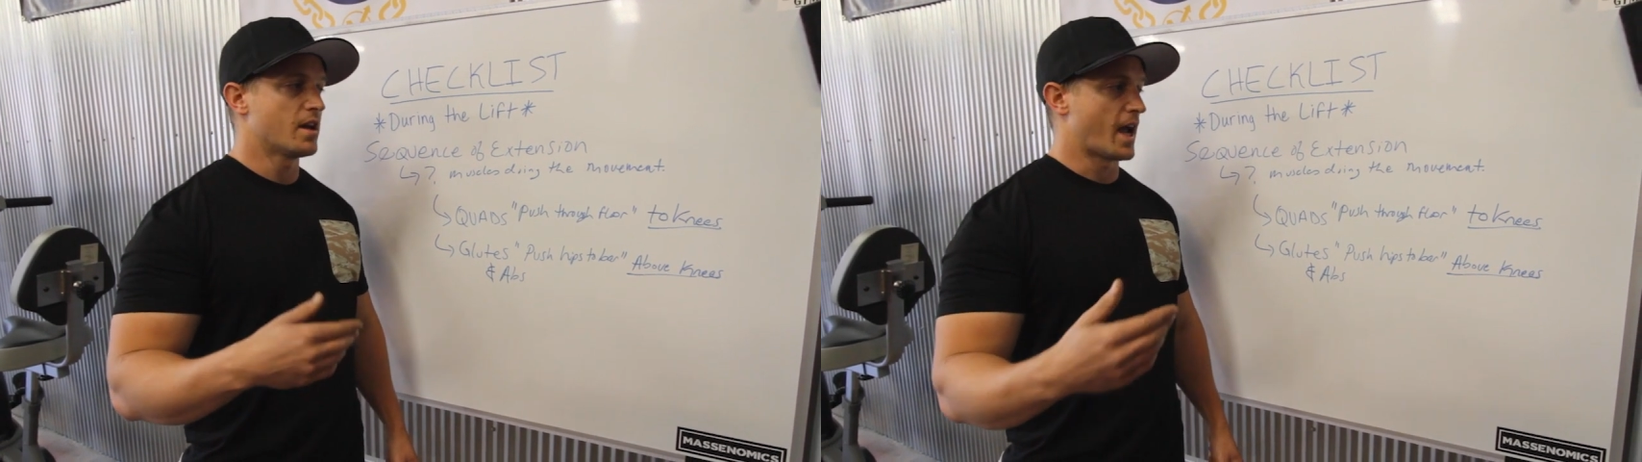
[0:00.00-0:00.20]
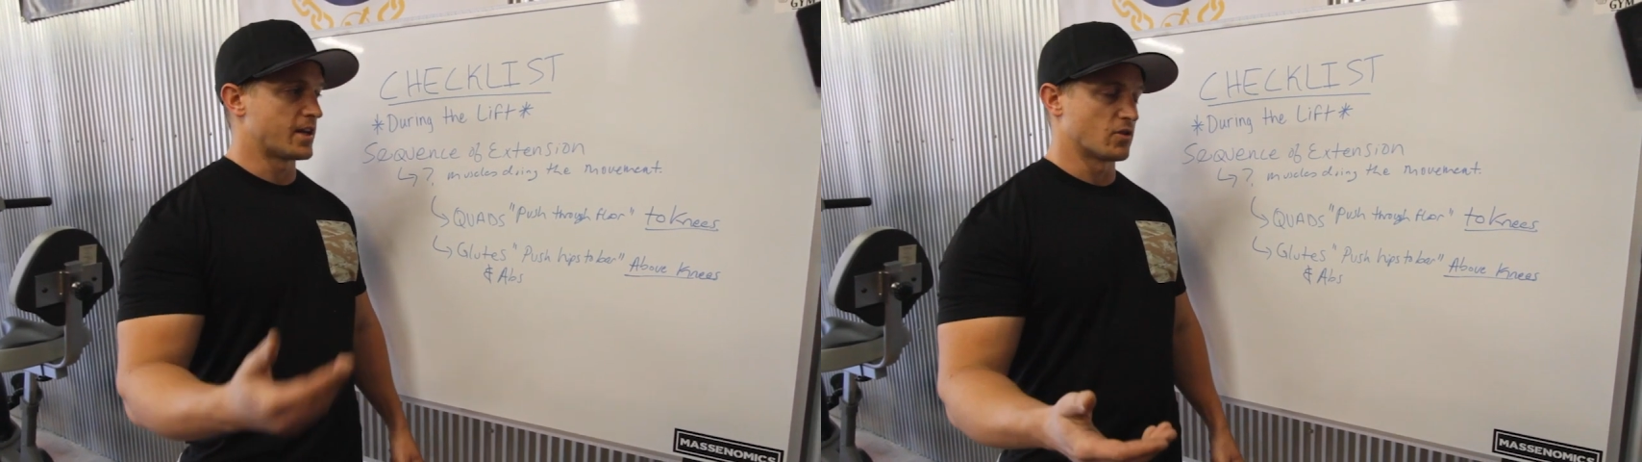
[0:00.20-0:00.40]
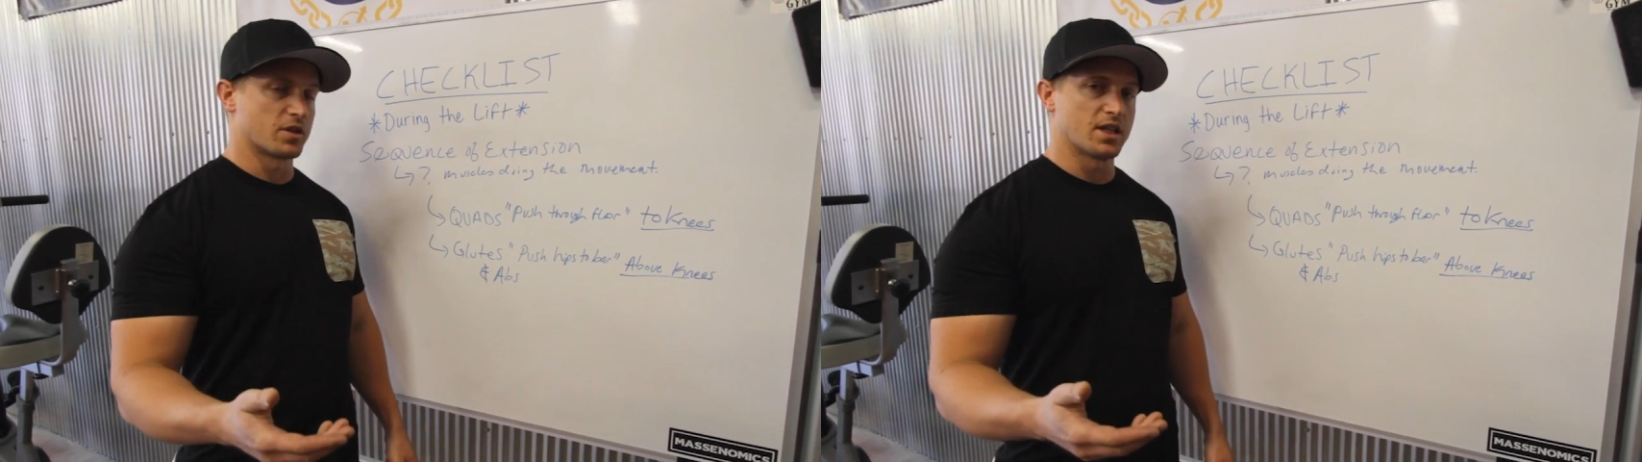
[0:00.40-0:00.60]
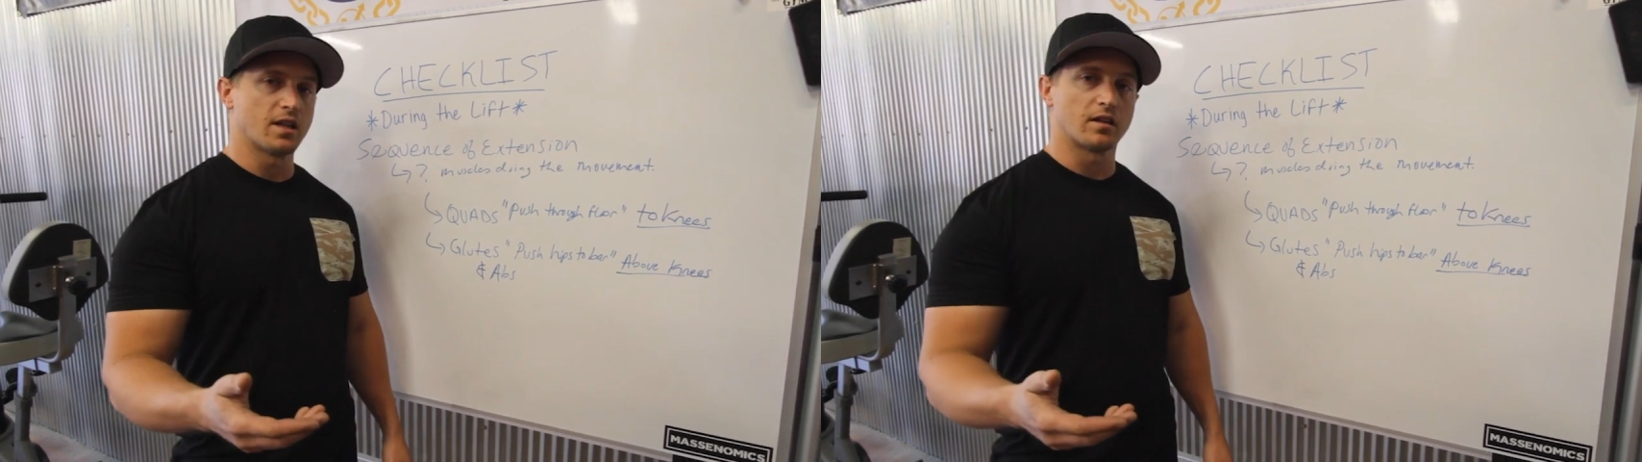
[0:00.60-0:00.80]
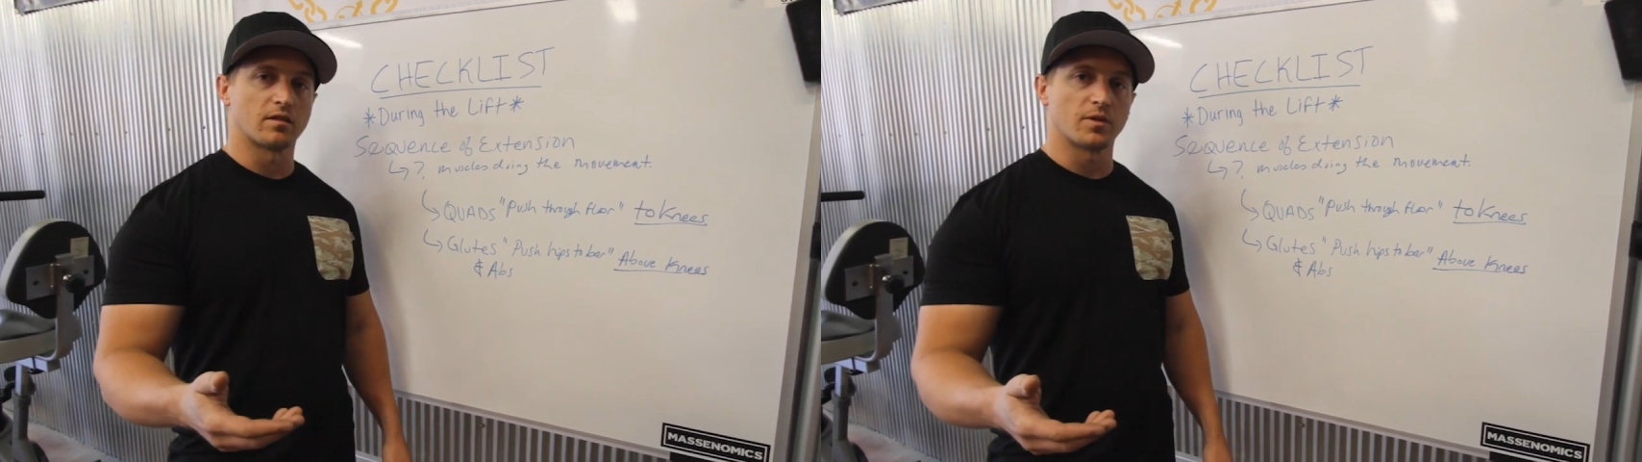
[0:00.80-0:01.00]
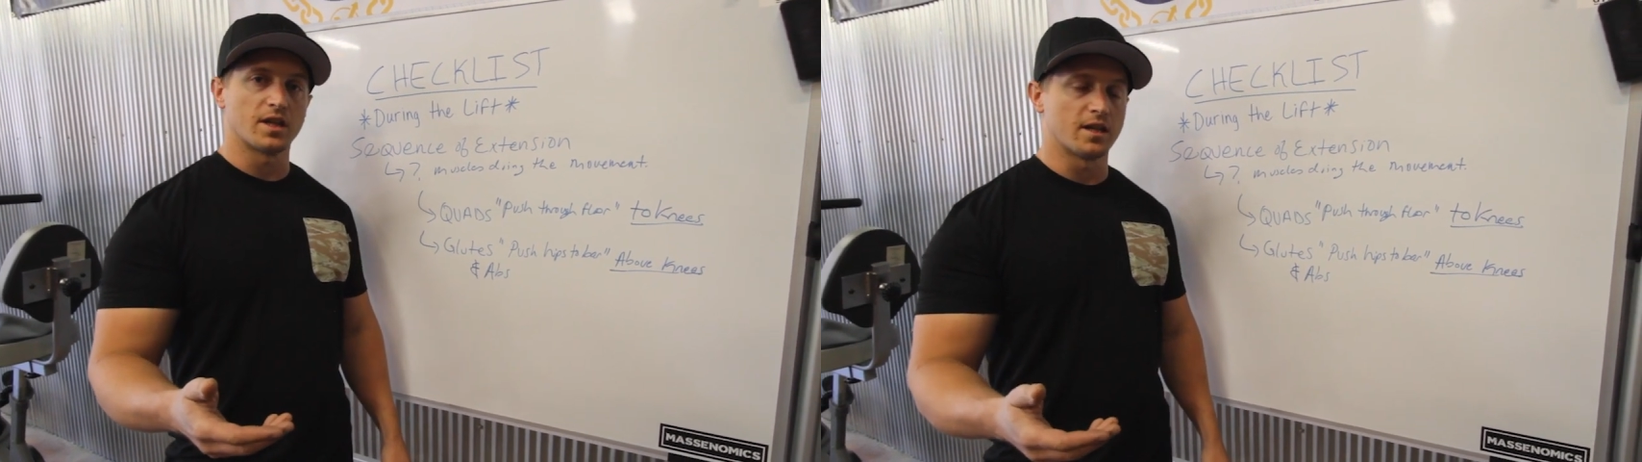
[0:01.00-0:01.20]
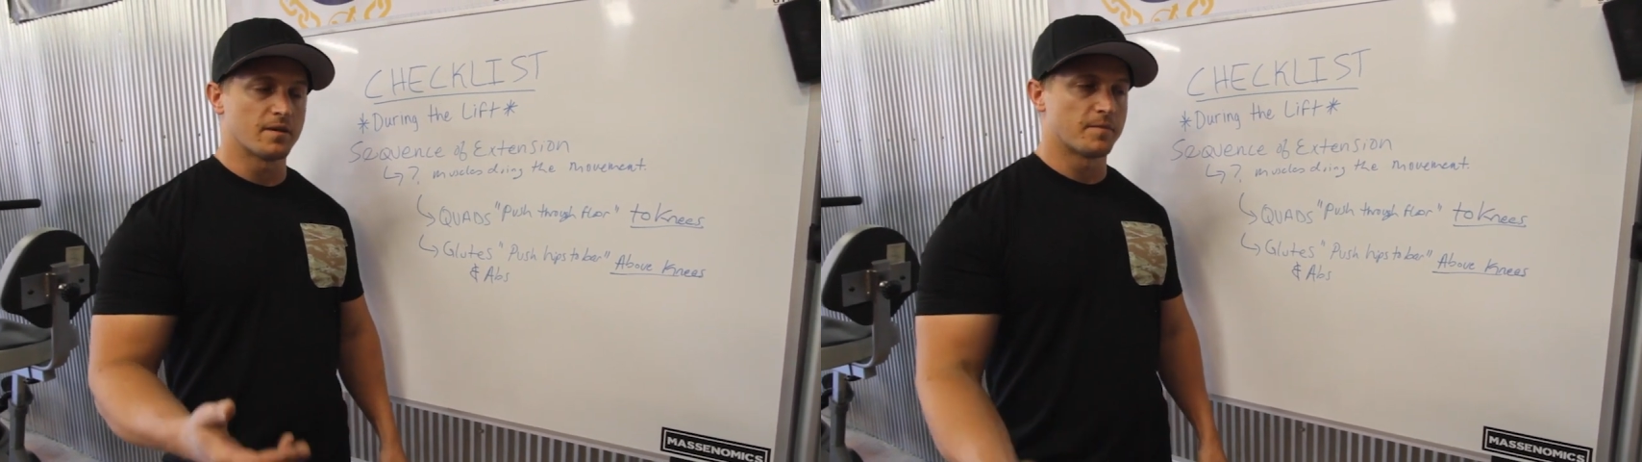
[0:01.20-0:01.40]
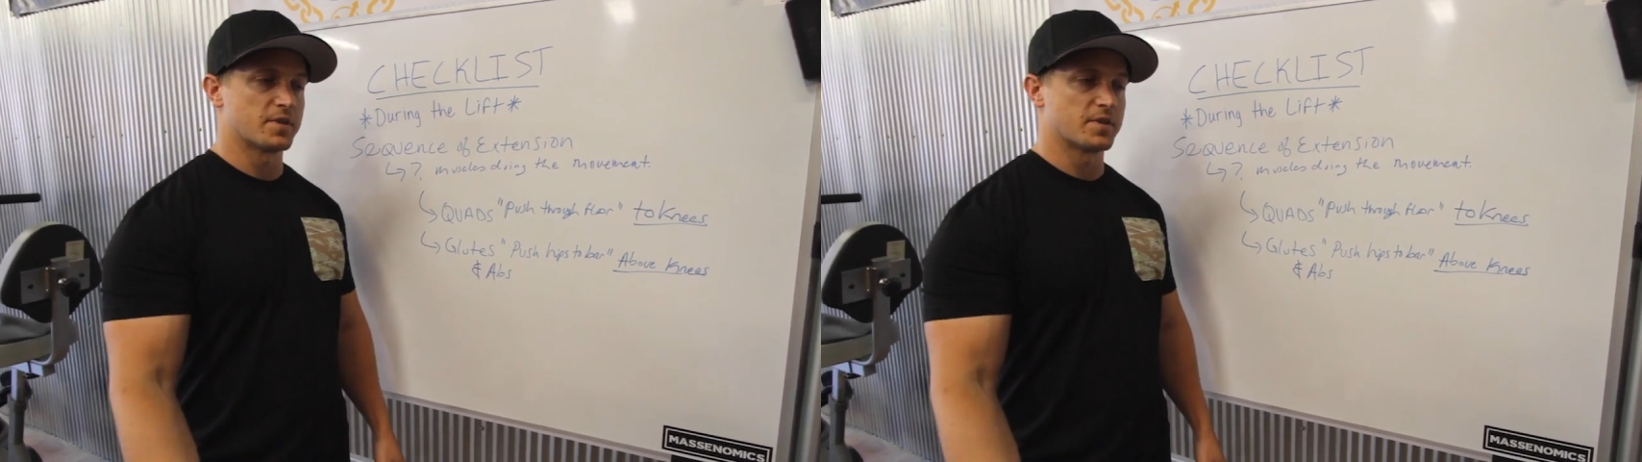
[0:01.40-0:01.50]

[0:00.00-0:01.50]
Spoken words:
and your T3